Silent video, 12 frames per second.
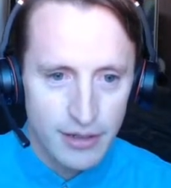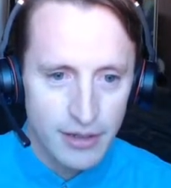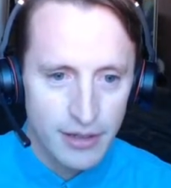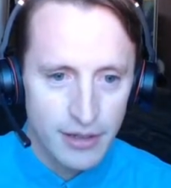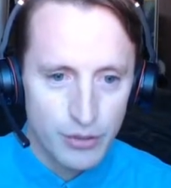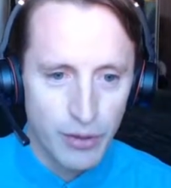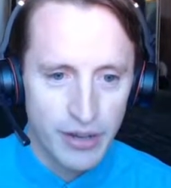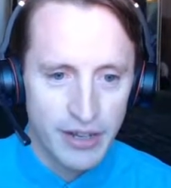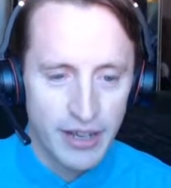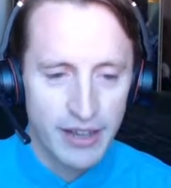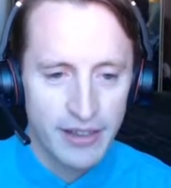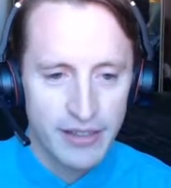There's one
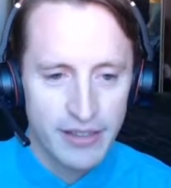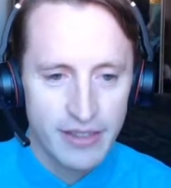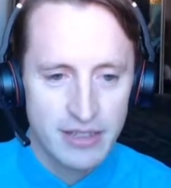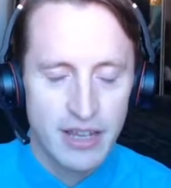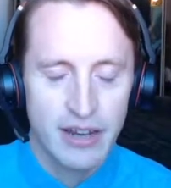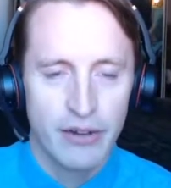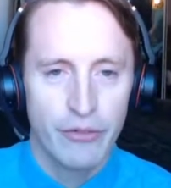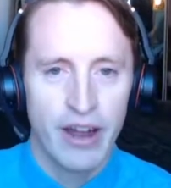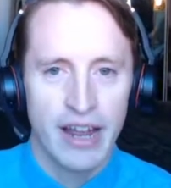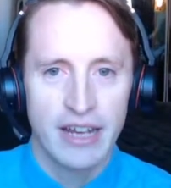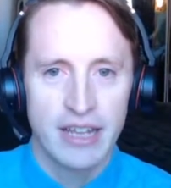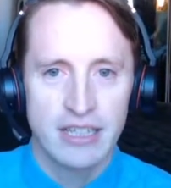here. This
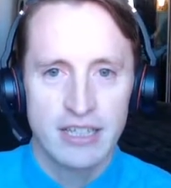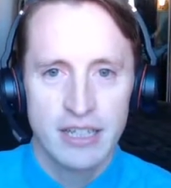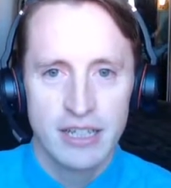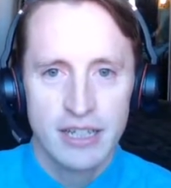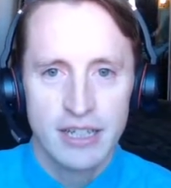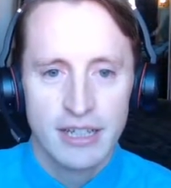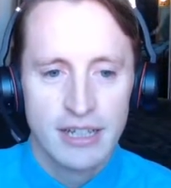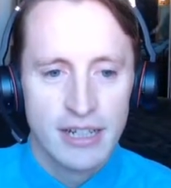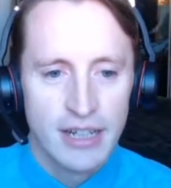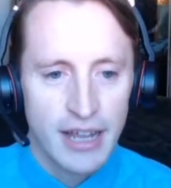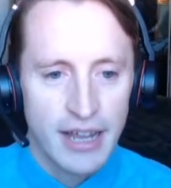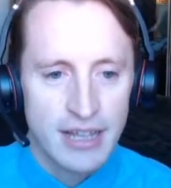rat is
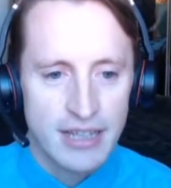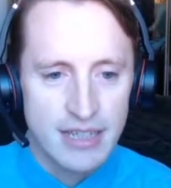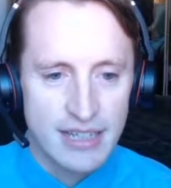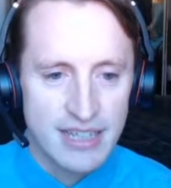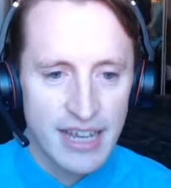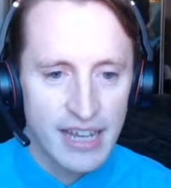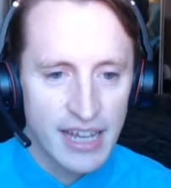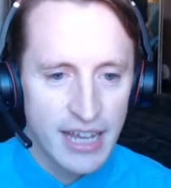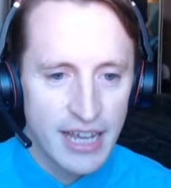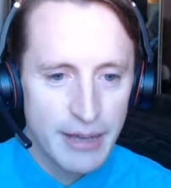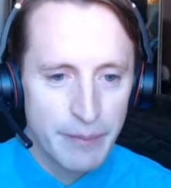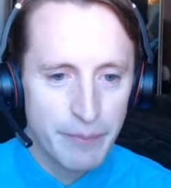attacking
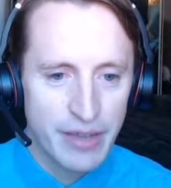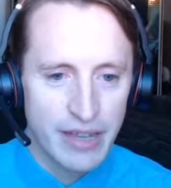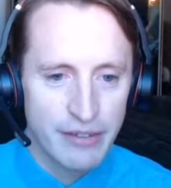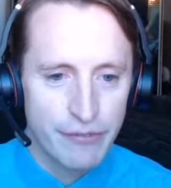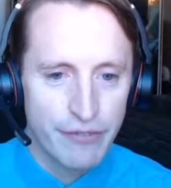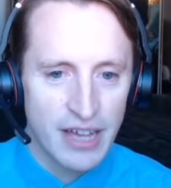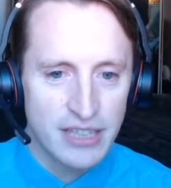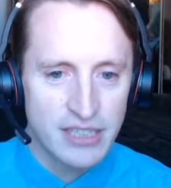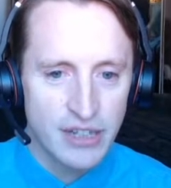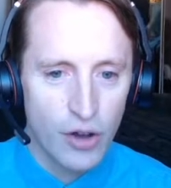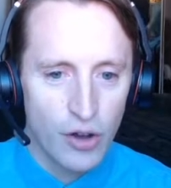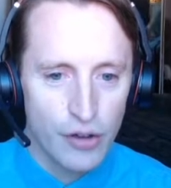him. He fights
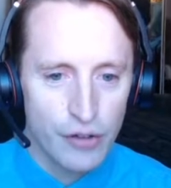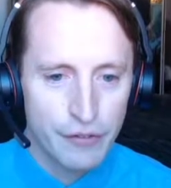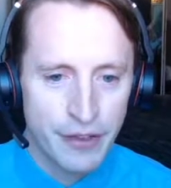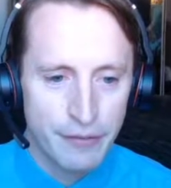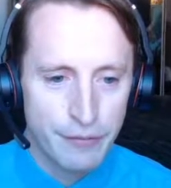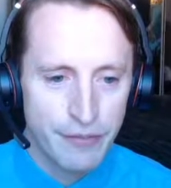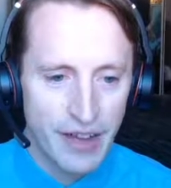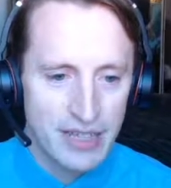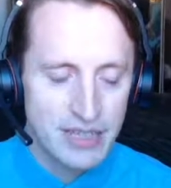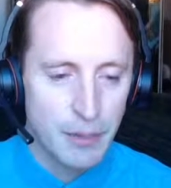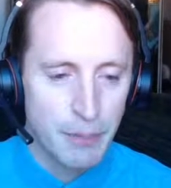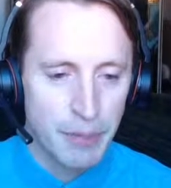it off. He
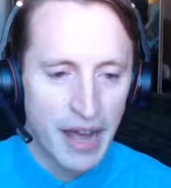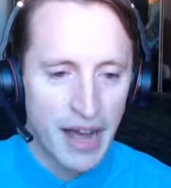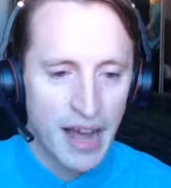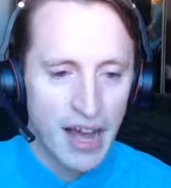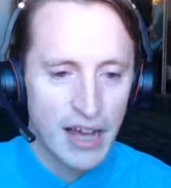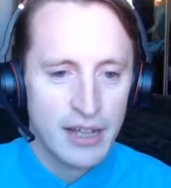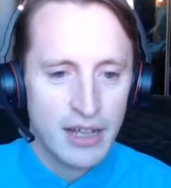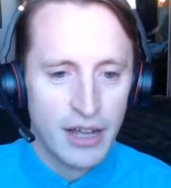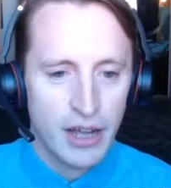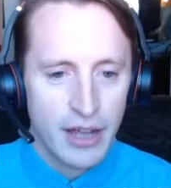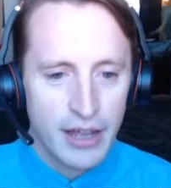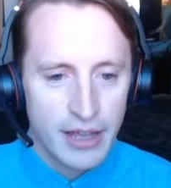finds a bar.
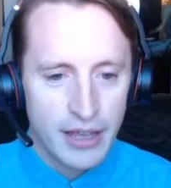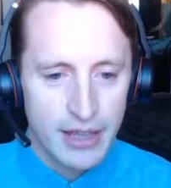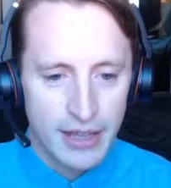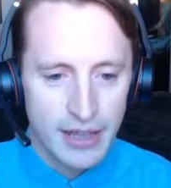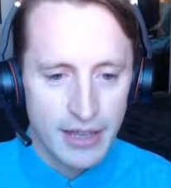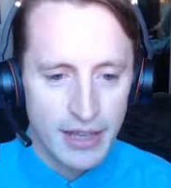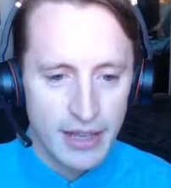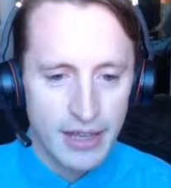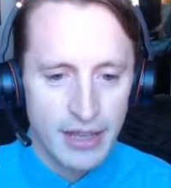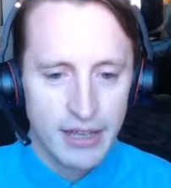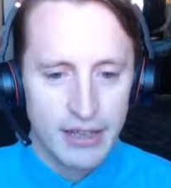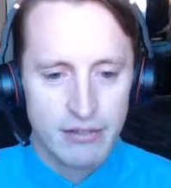
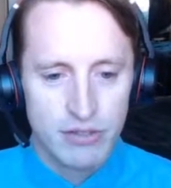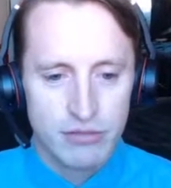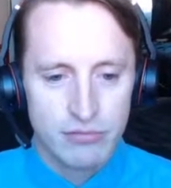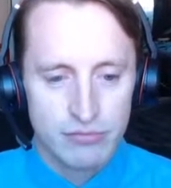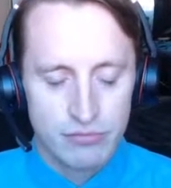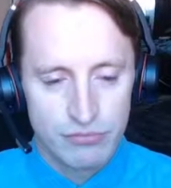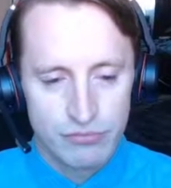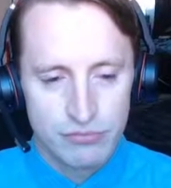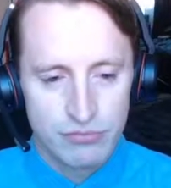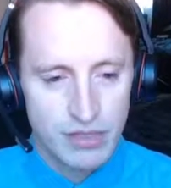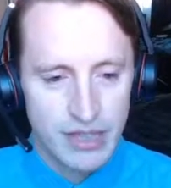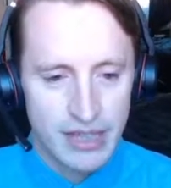He
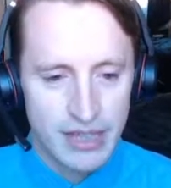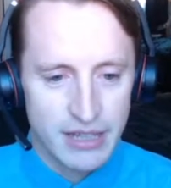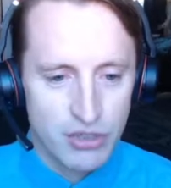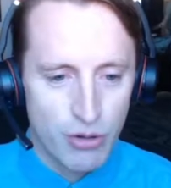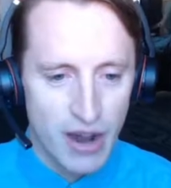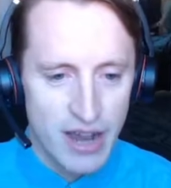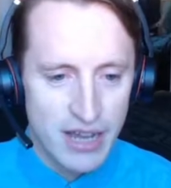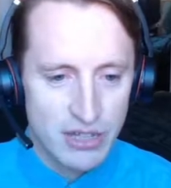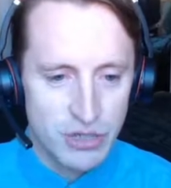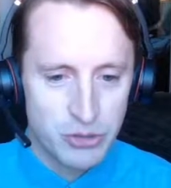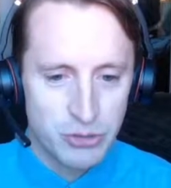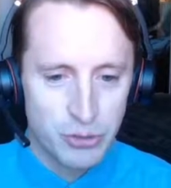he
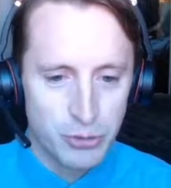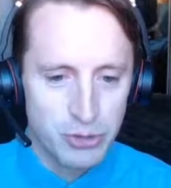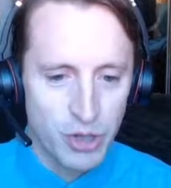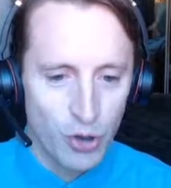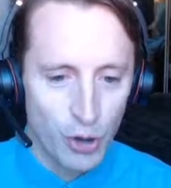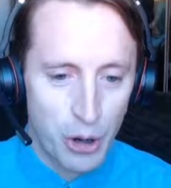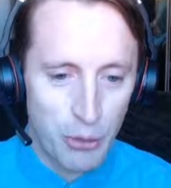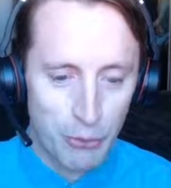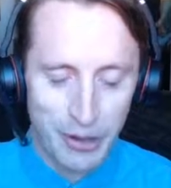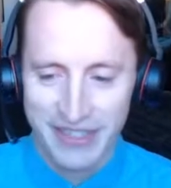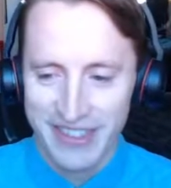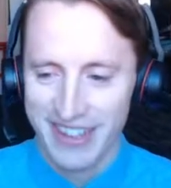tries to talk
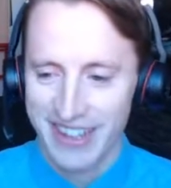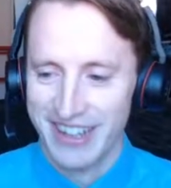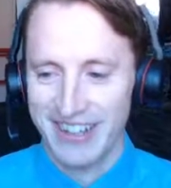with the